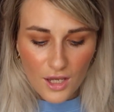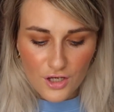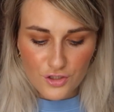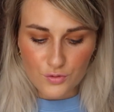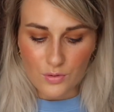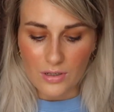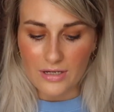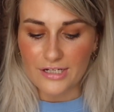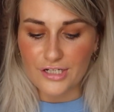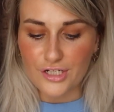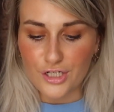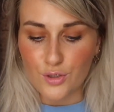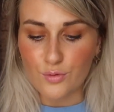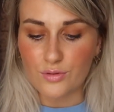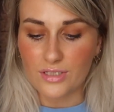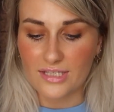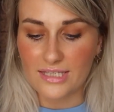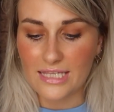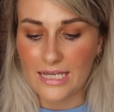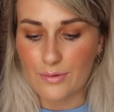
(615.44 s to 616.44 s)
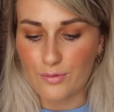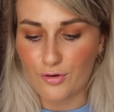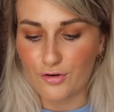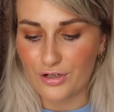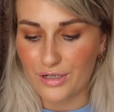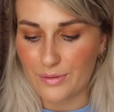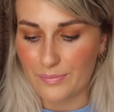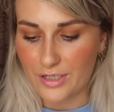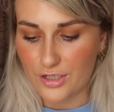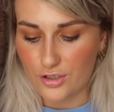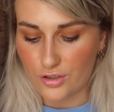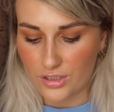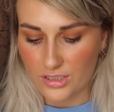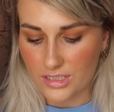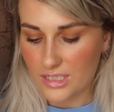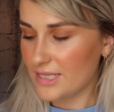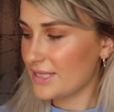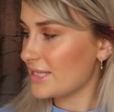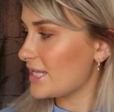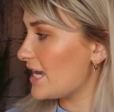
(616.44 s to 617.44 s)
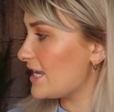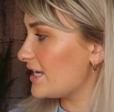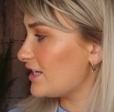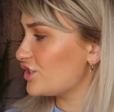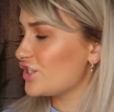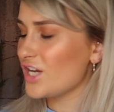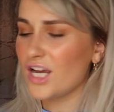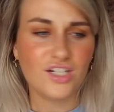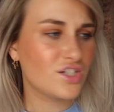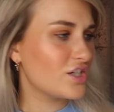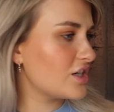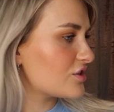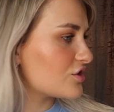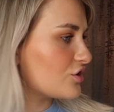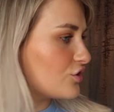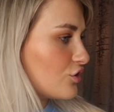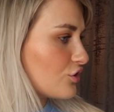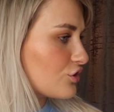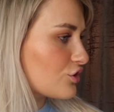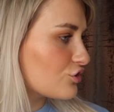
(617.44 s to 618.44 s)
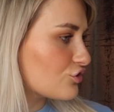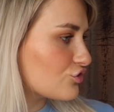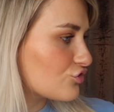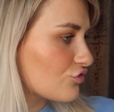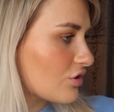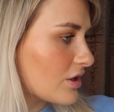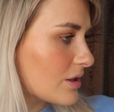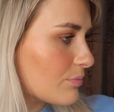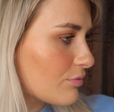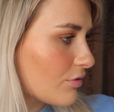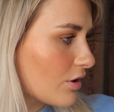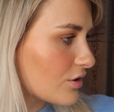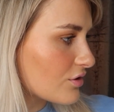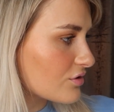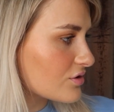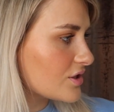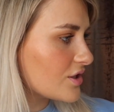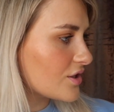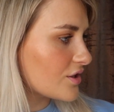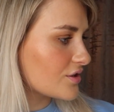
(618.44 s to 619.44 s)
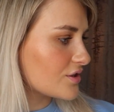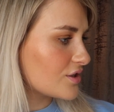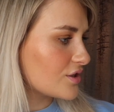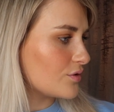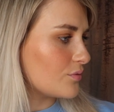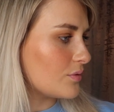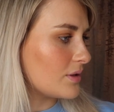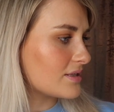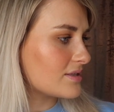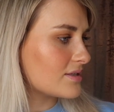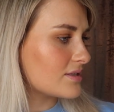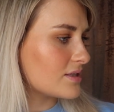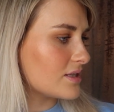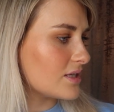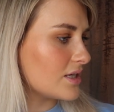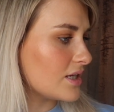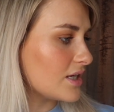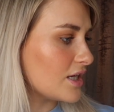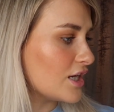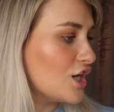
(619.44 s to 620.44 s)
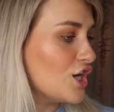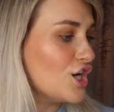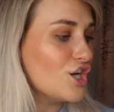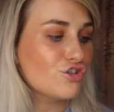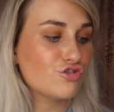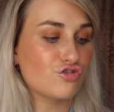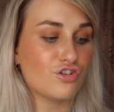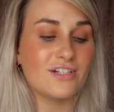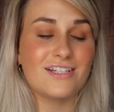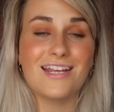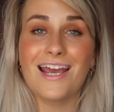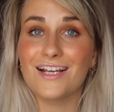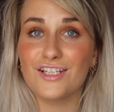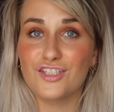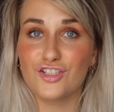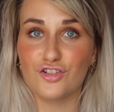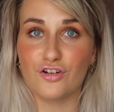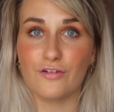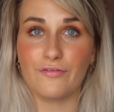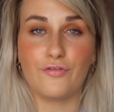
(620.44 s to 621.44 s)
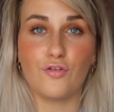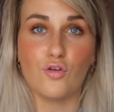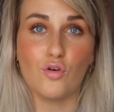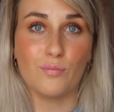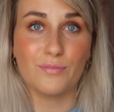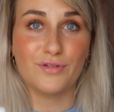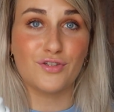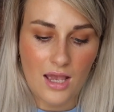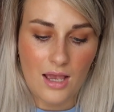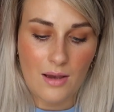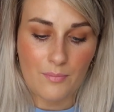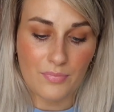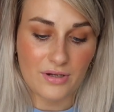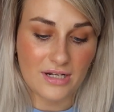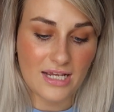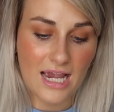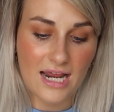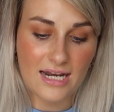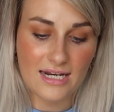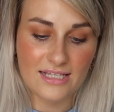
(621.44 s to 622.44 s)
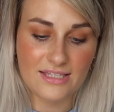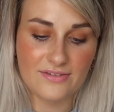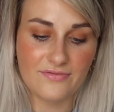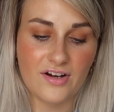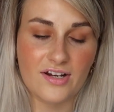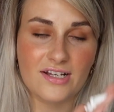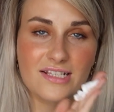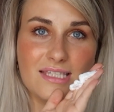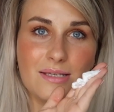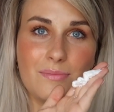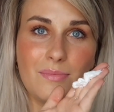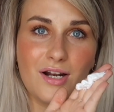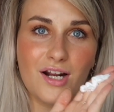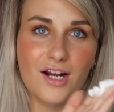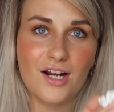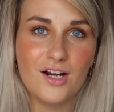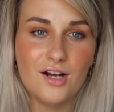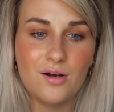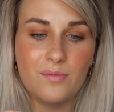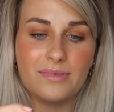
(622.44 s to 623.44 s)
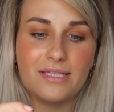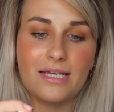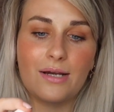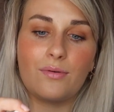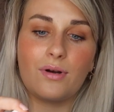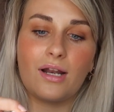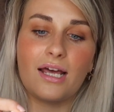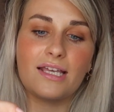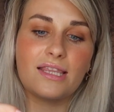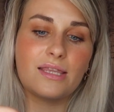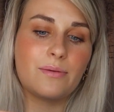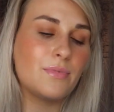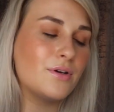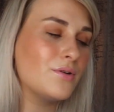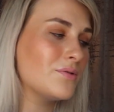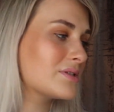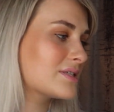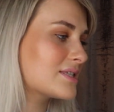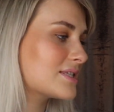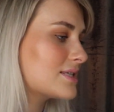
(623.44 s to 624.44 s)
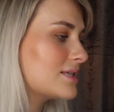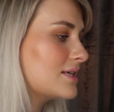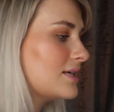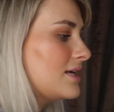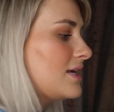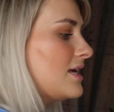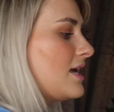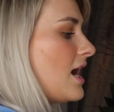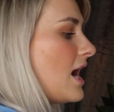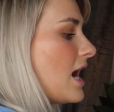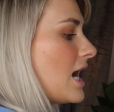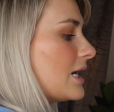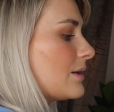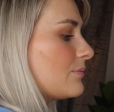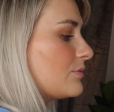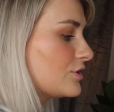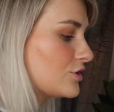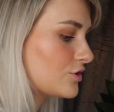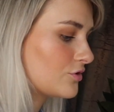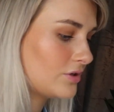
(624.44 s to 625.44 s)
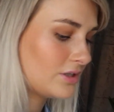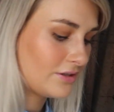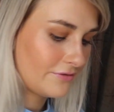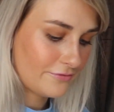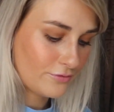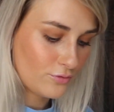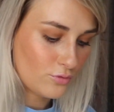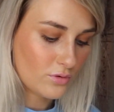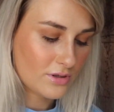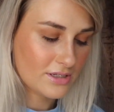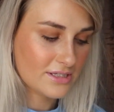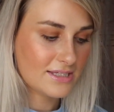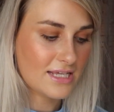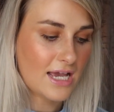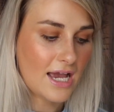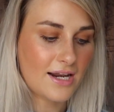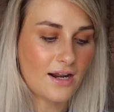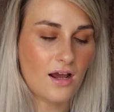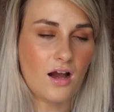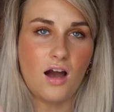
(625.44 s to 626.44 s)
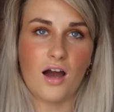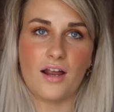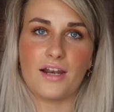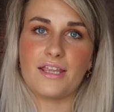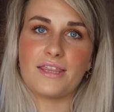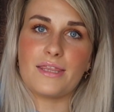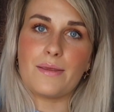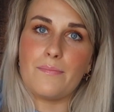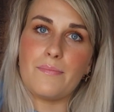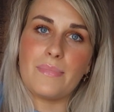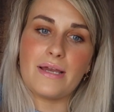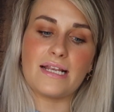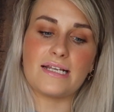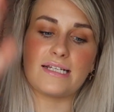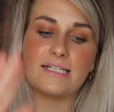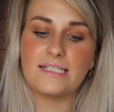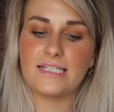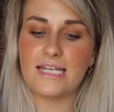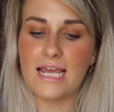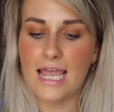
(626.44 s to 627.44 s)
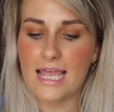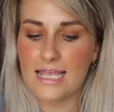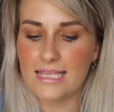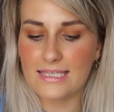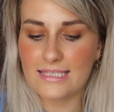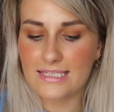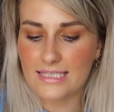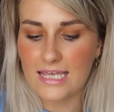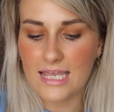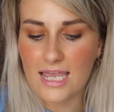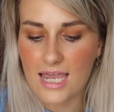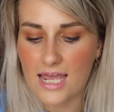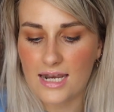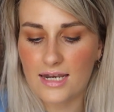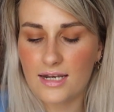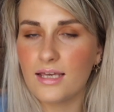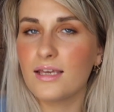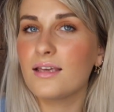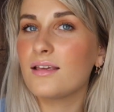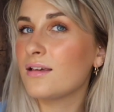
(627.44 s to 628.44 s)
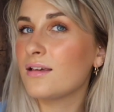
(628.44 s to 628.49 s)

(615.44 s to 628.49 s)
So I knew that they were going to be good. Then she actually has another dry product here too. It's the dry texture foams, but again it's very similar. It comes out like the mousse, and I'm just going to focus that on at the mid to ends again.